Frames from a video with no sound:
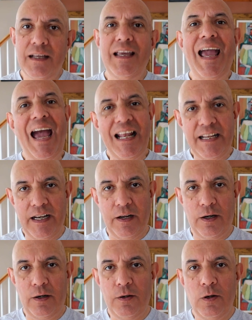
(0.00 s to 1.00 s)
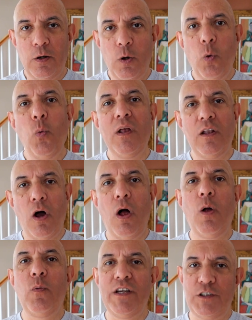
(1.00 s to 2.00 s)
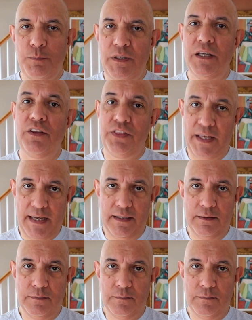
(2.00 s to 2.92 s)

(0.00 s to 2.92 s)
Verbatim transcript: Cat hair will always be a thing.